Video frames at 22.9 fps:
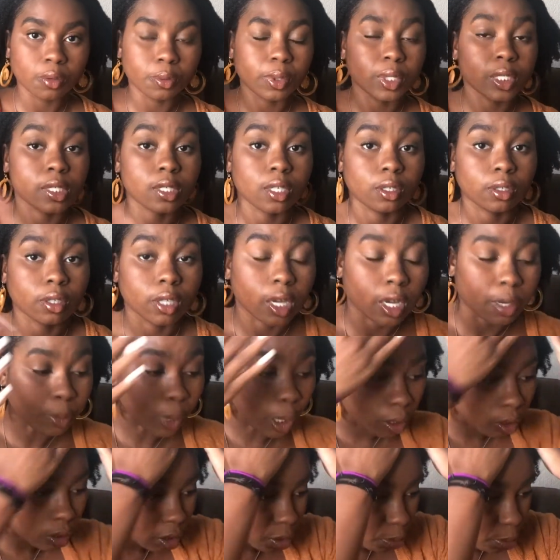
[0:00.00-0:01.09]
Please note that I'm
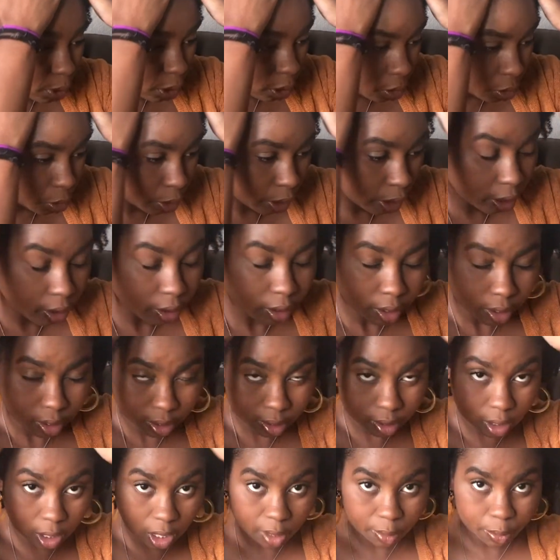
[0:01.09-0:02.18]
only blow drying this
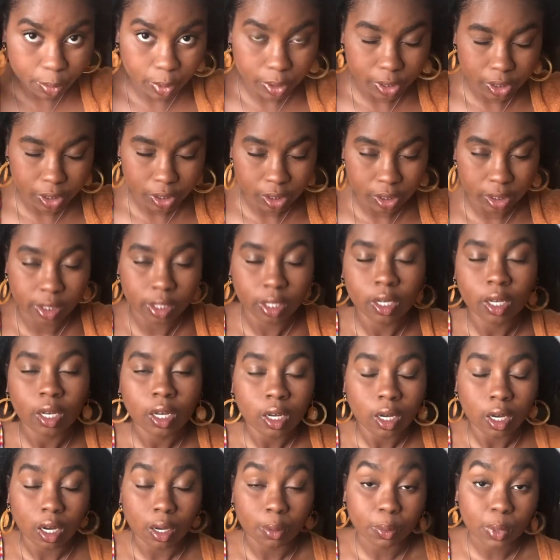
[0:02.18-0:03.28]
top portion.
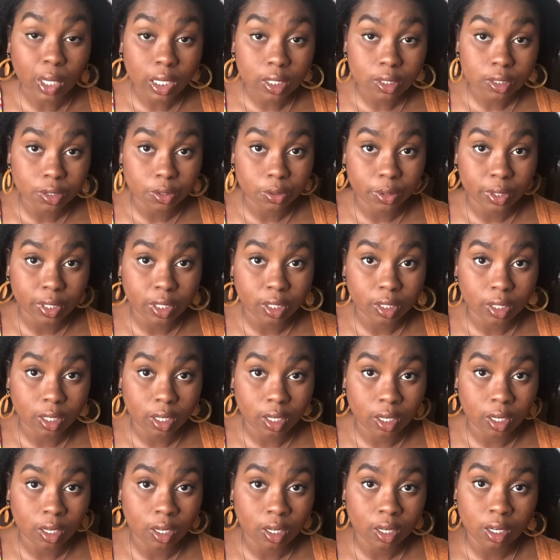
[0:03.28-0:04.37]
I'm not doing
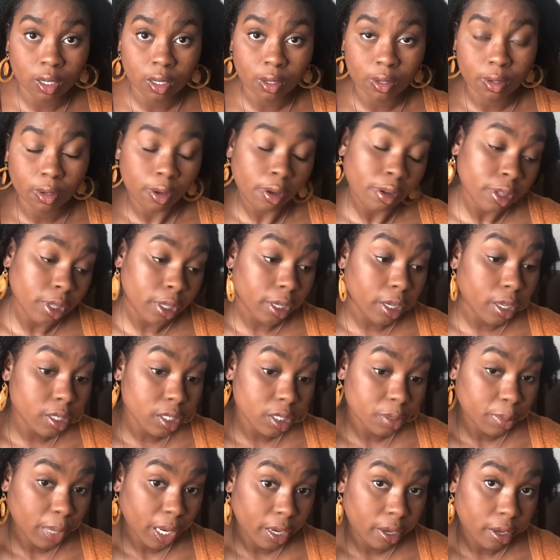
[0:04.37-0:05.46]
the
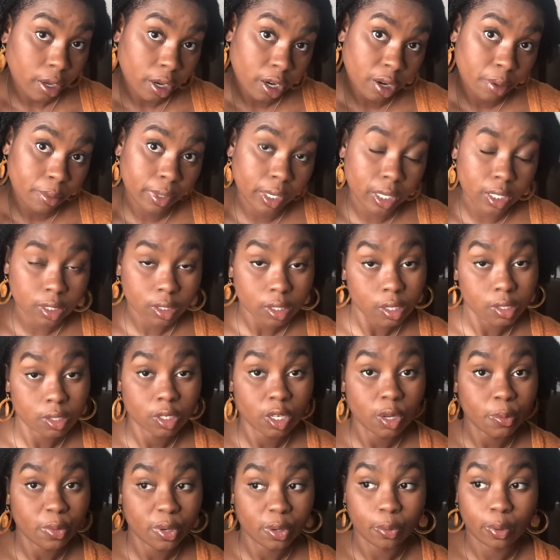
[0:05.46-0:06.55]
ends of my hair because those are
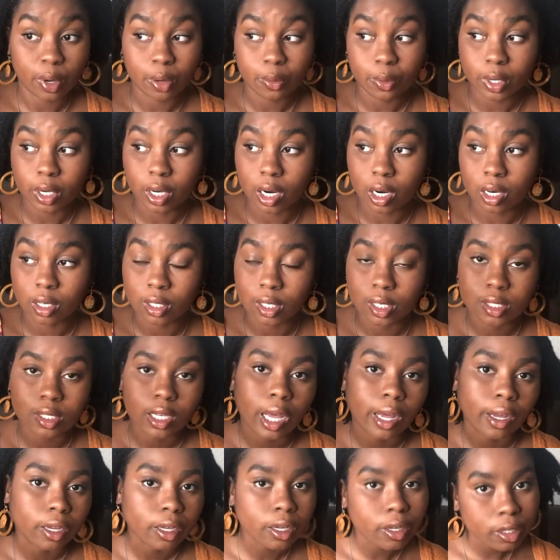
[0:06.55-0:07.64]
gonna be wet regardless.
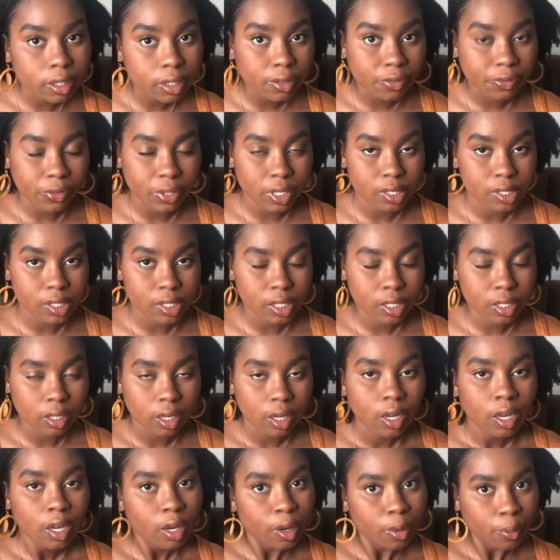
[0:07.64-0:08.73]
I could diffuse it,
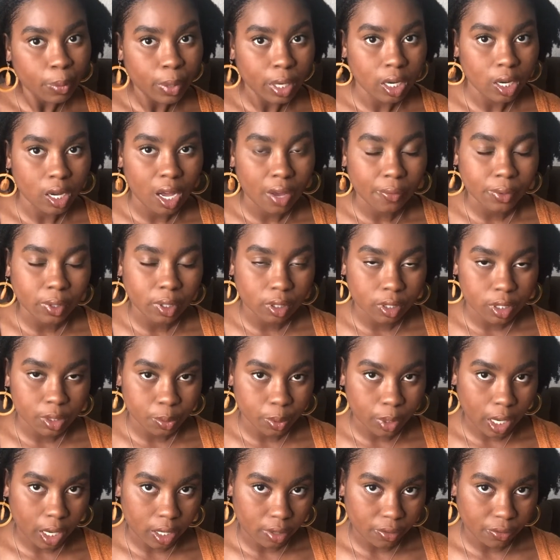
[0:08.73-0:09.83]
but I've noticed
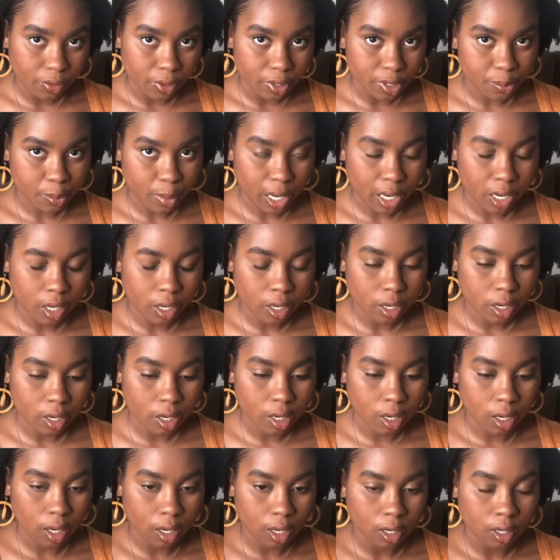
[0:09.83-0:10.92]
when I diffuse my
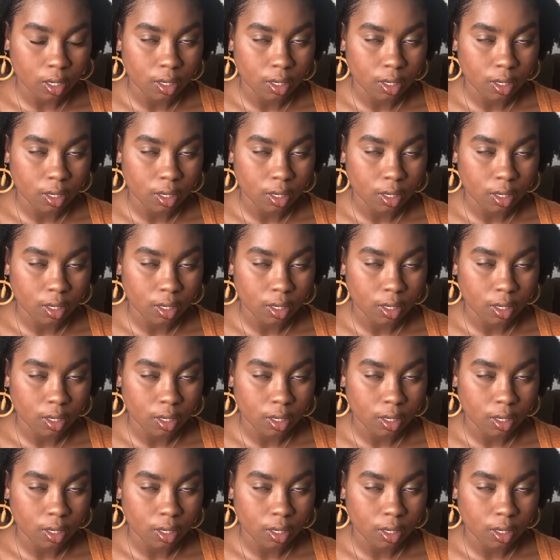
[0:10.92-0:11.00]
hair,